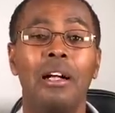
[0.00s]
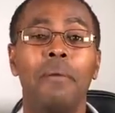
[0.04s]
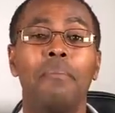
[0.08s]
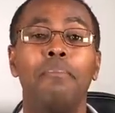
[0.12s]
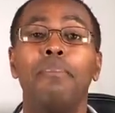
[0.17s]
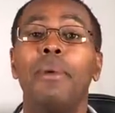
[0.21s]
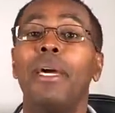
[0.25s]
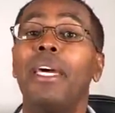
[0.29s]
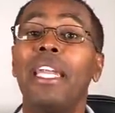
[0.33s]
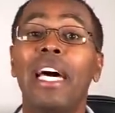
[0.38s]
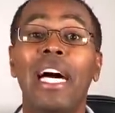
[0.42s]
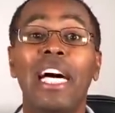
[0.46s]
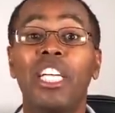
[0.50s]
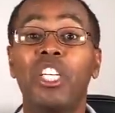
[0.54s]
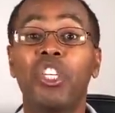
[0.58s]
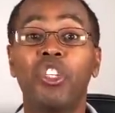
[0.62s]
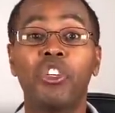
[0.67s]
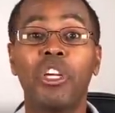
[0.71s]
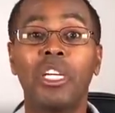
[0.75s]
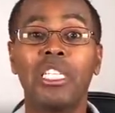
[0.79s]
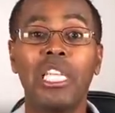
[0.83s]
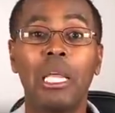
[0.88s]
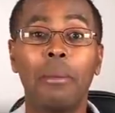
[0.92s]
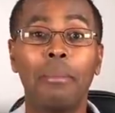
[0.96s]
Men are
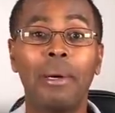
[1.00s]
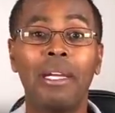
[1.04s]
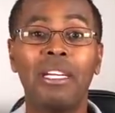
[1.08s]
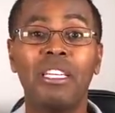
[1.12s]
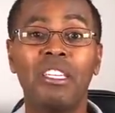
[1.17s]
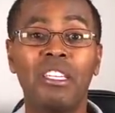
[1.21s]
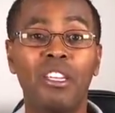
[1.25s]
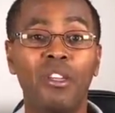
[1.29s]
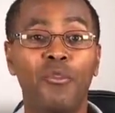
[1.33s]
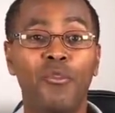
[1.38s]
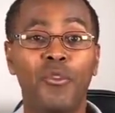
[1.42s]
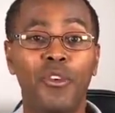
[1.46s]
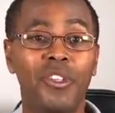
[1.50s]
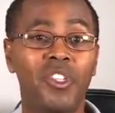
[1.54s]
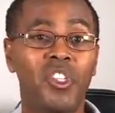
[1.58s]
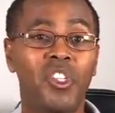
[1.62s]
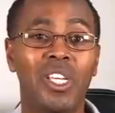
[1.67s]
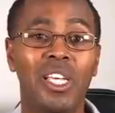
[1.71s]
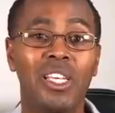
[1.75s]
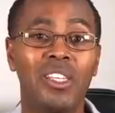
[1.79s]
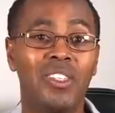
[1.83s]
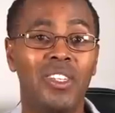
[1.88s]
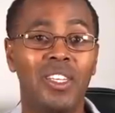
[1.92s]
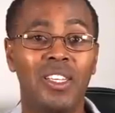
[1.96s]
attracted by different
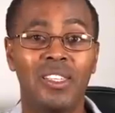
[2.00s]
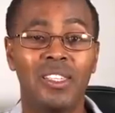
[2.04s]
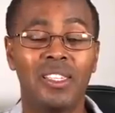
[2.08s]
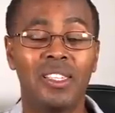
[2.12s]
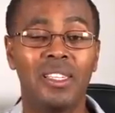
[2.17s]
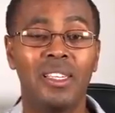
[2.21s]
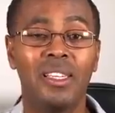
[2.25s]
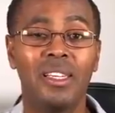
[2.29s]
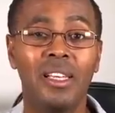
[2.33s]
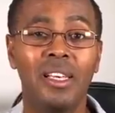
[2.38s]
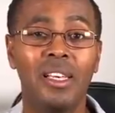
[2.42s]
sizes.